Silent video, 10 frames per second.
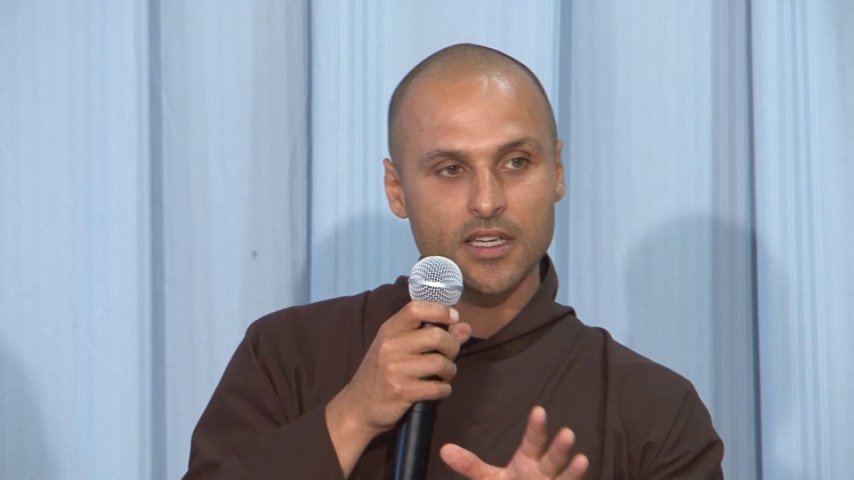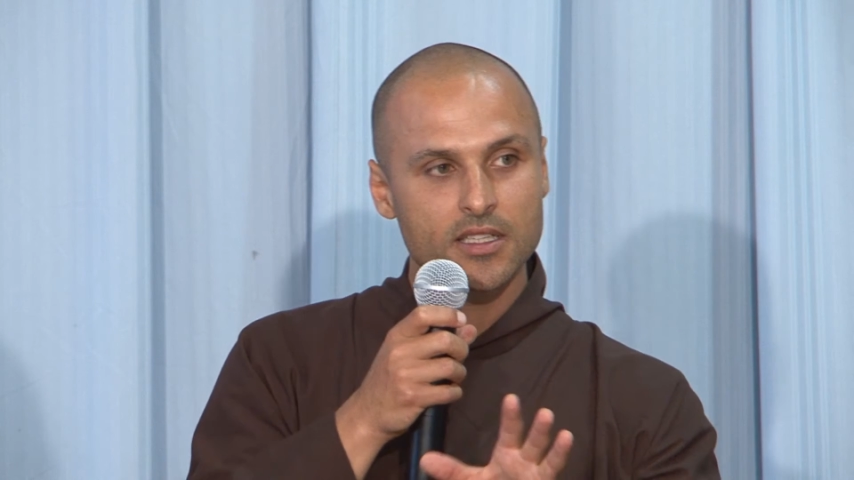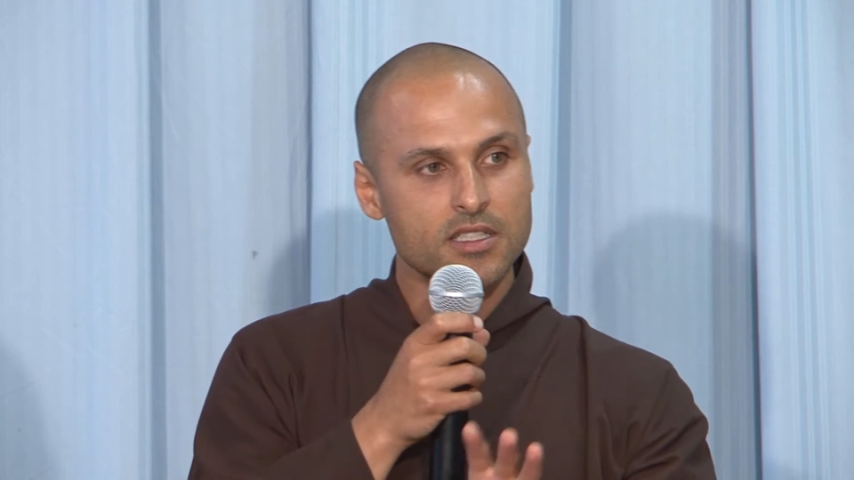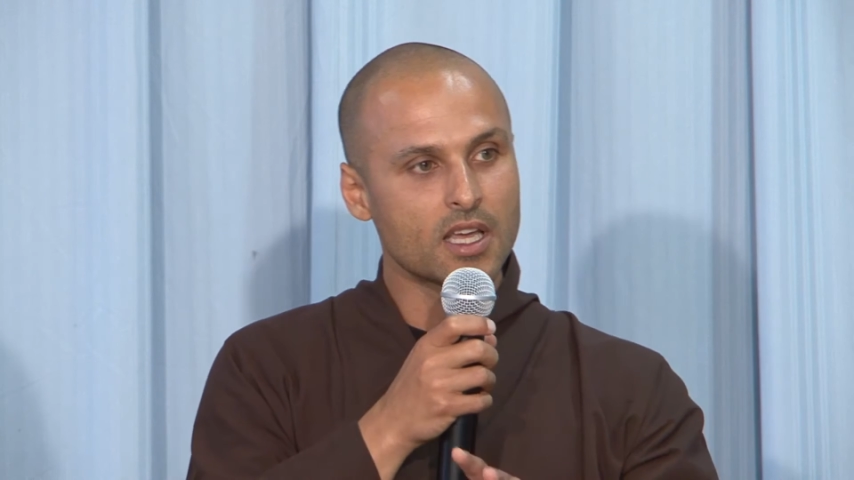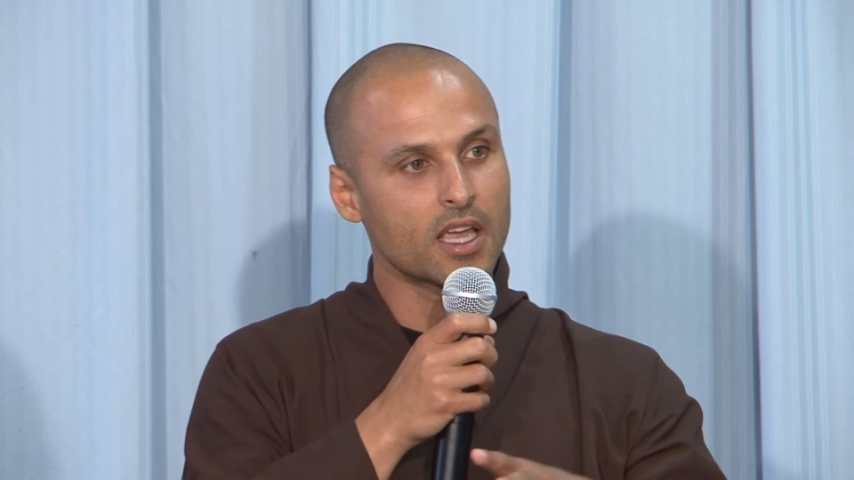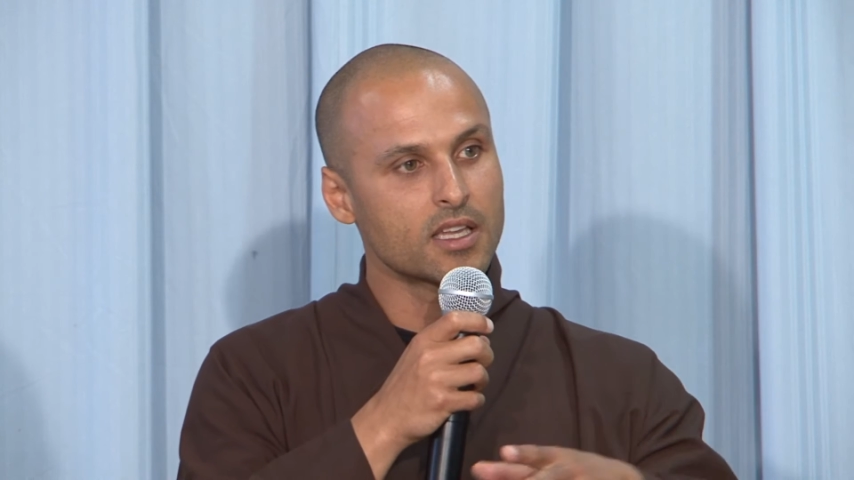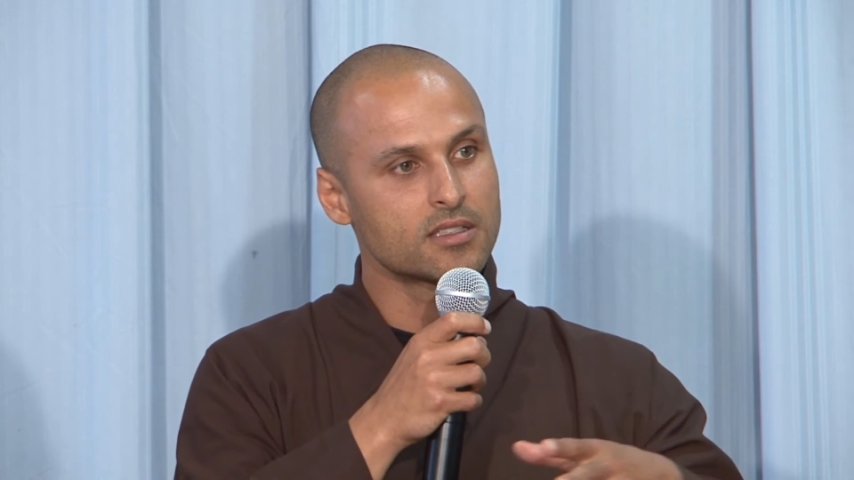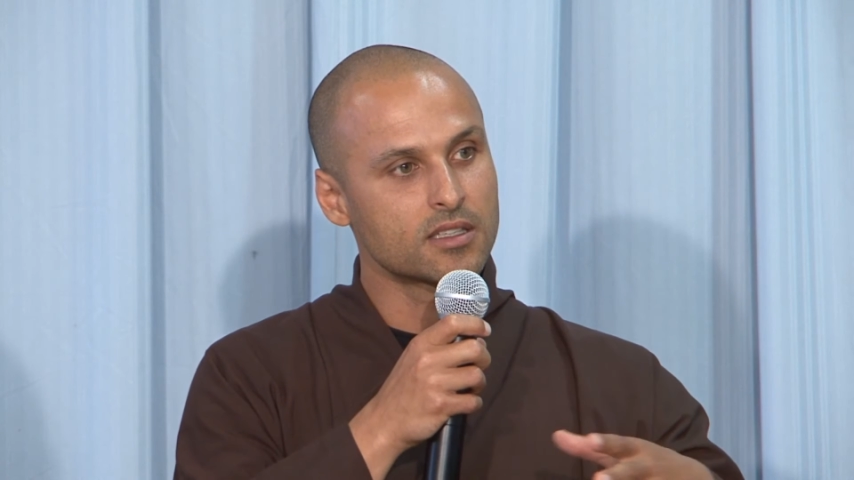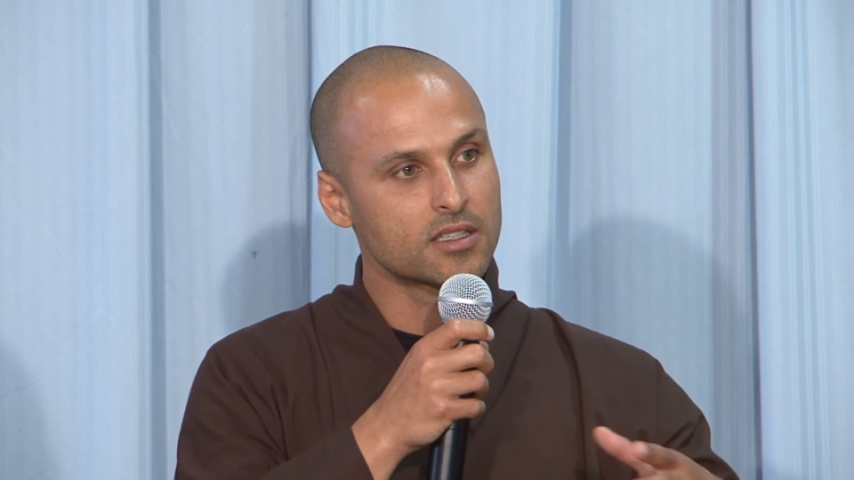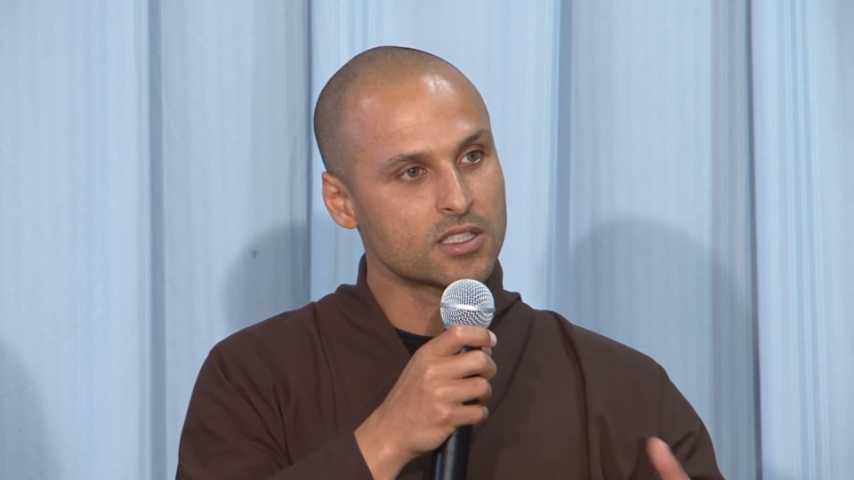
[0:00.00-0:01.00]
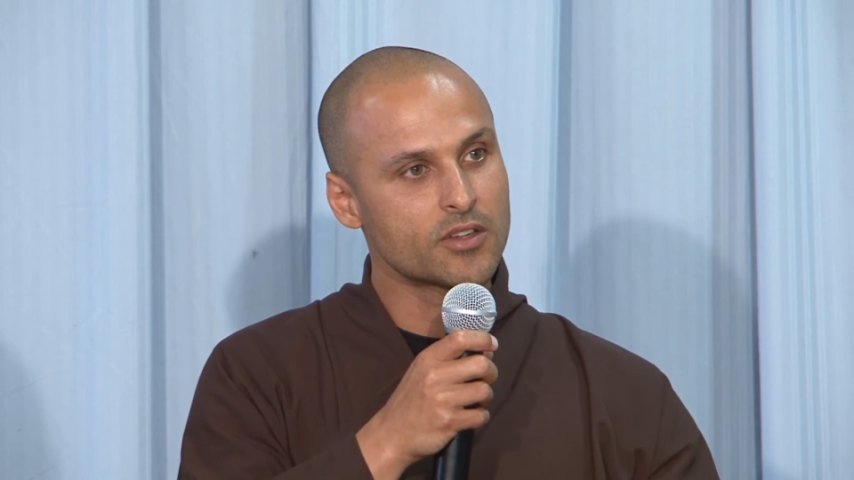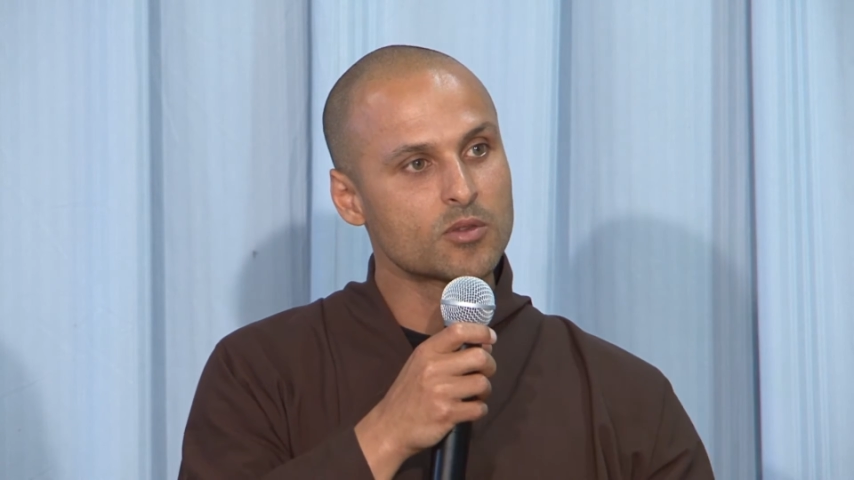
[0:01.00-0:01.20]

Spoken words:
and it changes and it shifts,